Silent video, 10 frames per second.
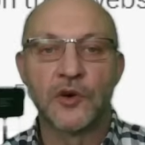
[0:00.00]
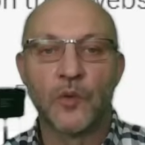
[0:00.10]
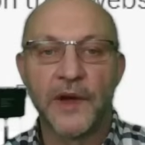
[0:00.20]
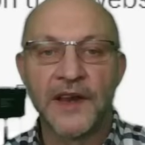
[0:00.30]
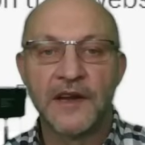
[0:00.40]

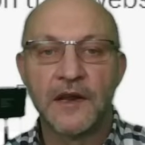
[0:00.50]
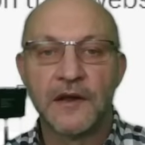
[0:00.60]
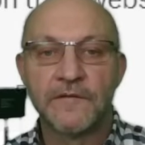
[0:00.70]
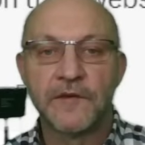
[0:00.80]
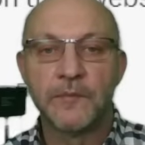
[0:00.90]
win
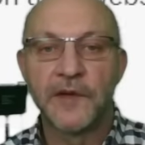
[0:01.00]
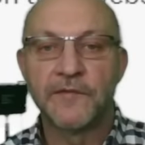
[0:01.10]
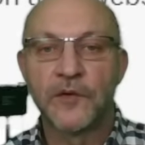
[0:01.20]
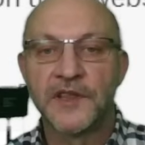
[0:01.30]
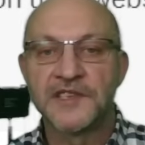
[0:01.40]
from
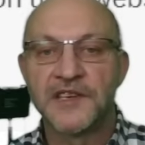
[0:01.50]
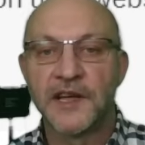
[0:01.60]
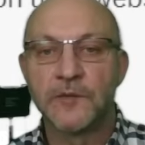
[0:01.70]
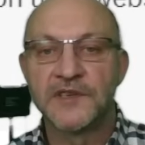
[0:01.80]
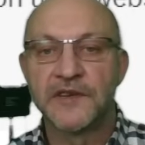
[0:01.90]
before the
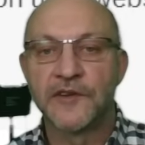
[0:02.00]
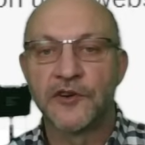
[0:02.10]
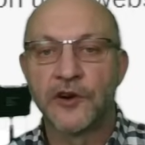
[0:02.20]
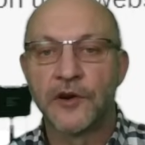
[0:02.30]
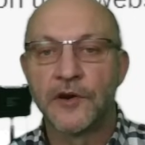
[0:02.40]
state was even
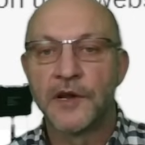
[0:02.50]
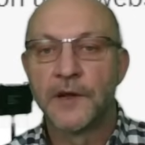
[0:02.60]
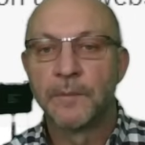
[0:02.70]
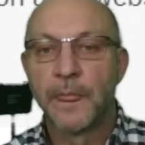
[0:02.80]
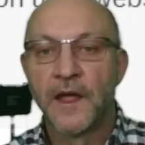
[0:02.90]
heard
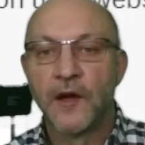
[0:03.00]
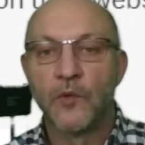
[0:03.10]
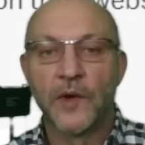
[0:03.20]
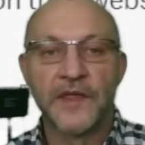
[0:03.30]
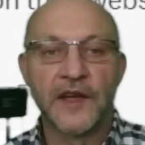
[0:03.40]

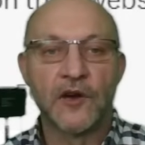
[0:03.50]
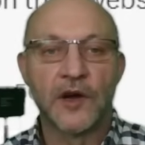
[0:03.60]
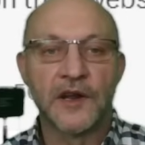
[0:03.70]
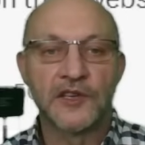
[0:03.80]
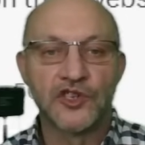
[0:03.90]
when they
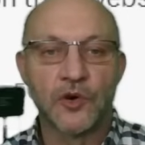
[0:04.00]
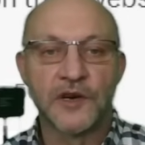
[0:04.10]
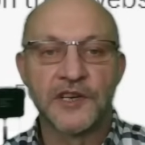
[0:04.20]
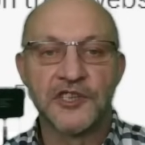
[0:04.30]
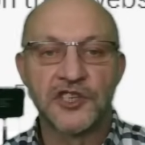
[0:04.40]
got a
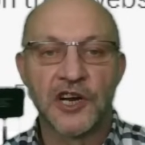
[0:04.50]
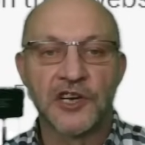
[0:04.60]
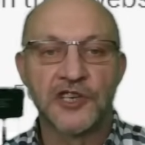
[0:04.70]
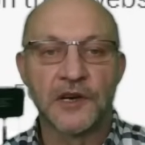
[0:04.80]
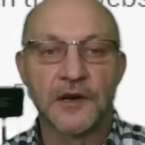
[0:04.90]
short
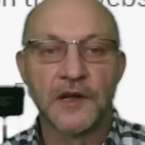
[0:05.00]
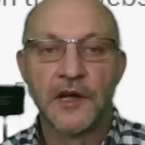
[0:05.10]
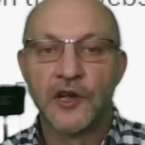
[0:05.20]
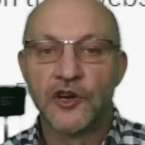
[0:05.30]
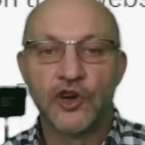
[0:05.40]
injunction.
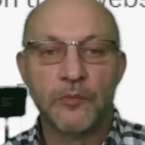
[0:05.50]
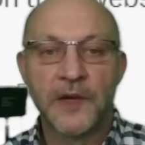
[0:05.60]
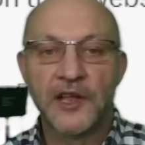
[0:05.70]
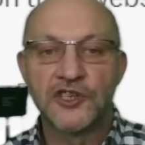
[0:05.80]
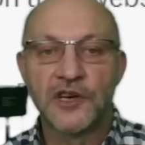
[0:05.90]
No
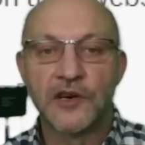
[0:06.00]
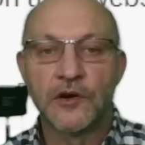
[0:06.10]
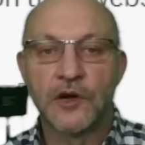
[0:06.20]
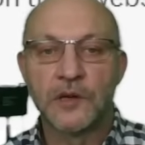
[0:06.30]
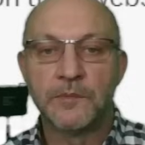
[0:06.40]
mention at
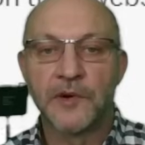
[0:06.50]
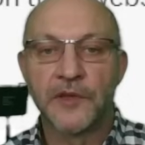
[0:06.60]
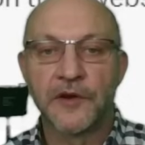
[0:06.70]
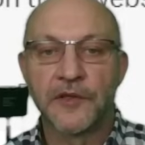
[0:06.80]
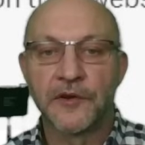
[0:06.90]
all about
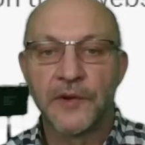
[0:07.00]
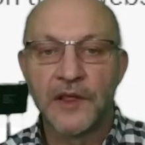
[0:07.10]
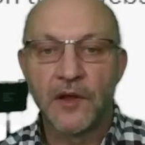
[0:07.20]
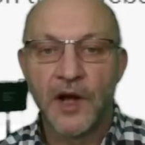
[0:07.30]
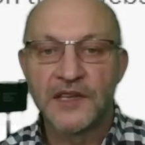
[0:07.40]
their three
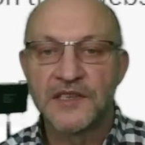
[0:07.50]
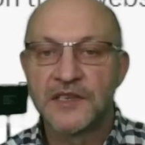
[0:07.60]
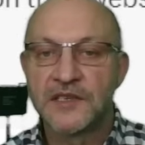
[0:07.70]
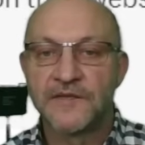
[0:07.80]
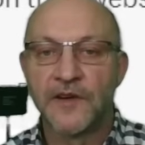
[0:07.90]

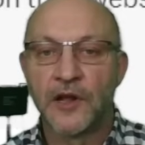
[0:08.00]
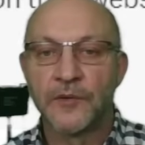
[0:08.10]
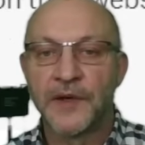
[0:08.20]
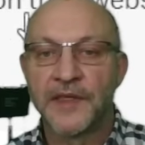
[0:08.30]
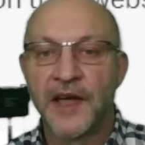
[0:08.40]
losses
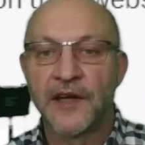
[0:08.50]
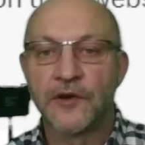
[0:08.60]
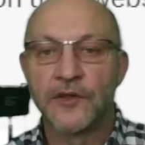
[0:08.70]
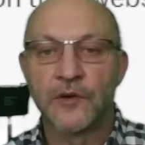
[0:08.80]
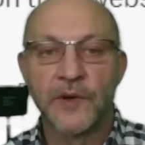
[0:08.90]
following that
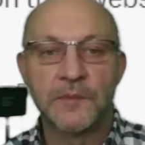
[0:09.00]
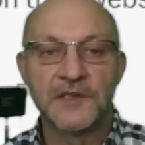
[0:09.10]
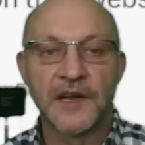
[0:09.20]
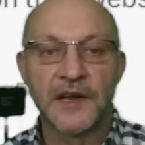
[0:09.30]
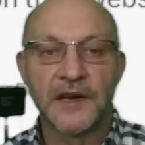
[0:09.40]
on their
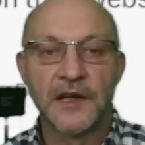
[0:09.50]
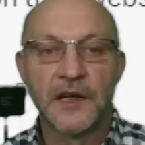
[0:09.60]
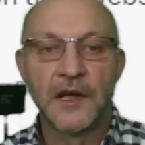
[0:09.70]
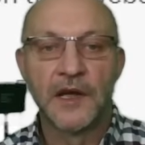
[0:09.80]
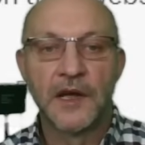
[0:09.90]
website.
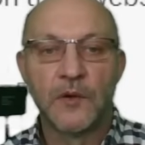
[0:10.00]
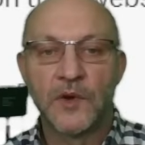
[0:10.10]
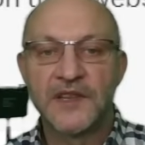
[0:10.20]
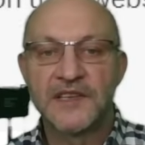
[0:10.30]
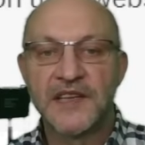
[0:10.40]

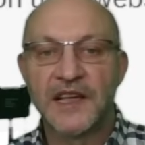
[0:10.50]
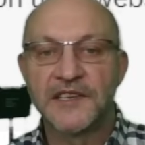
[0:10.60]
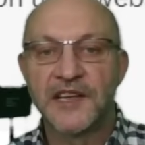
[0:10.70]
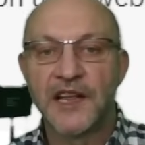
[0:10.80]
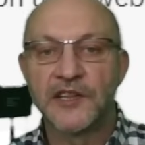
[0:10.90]
What does that
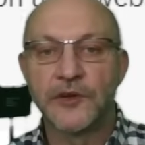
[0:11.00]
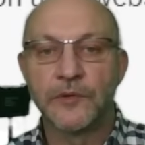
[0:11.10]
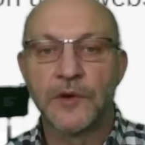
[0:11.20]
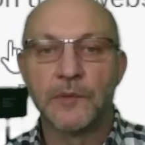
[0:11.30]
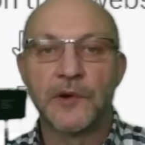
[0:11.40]
tell
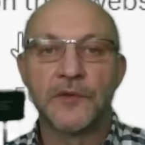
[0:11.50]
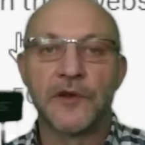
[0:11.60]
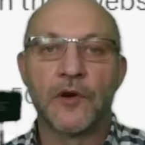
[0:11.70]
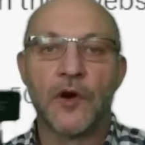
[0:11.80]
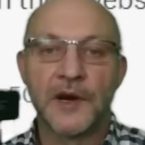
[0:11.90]
you about
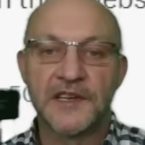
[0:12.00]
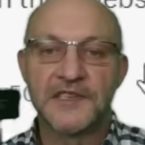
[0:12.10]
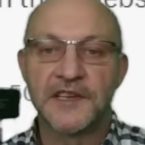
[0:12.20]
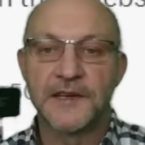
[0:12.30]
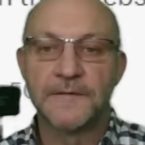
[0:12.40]
their
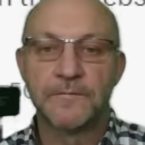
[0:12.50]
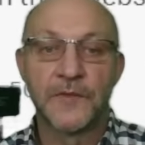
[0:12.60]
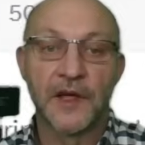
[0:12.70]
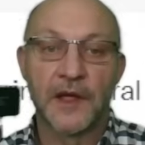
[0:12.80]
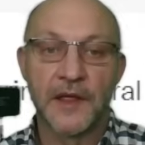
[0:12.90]
honesty?
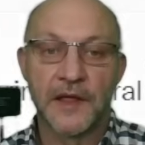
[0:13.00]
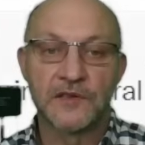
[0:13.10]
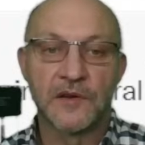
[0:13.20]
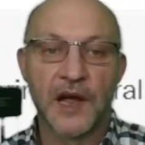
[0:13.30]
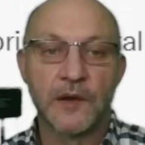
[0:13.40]

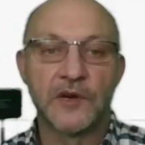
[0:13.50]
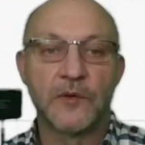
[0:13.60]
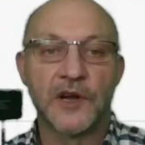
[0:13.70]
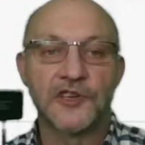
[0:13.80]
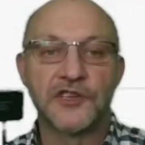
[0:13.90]
That's what I would
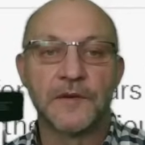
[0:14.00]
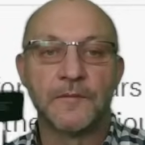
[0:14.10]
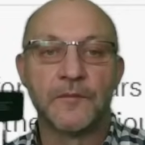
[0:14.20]
question.